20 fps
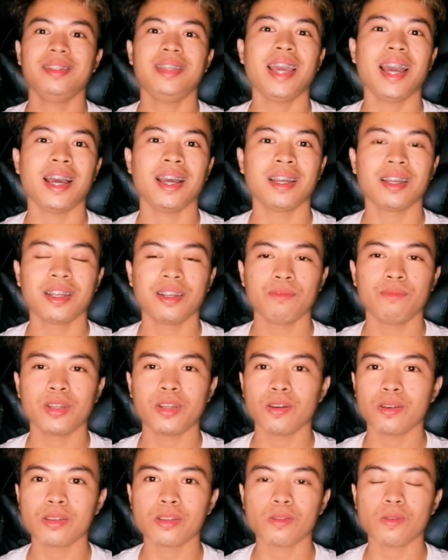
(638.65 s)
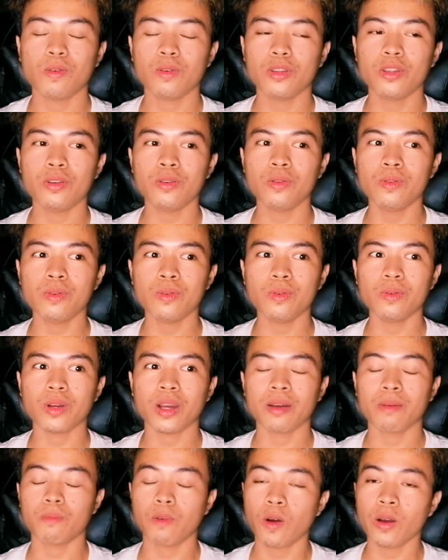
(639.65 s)
Yeah, because
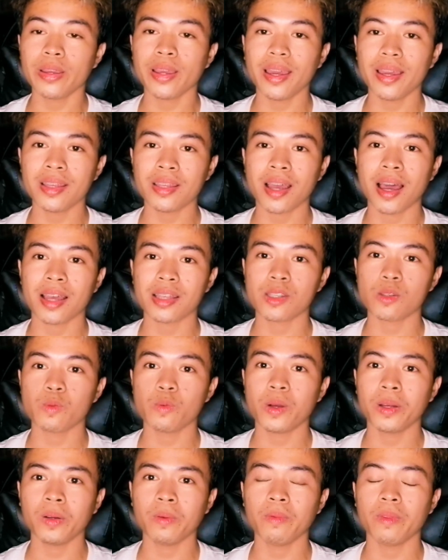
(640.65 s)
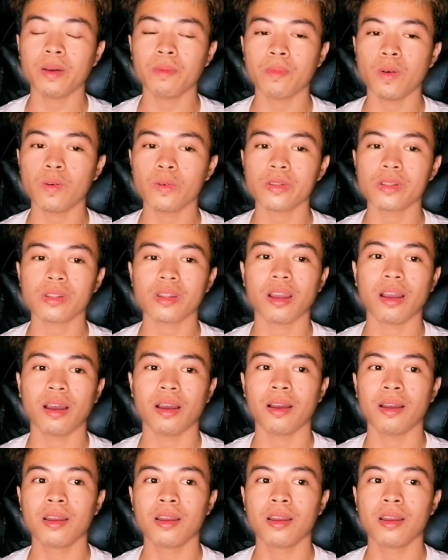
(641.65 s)
Boya has one of the most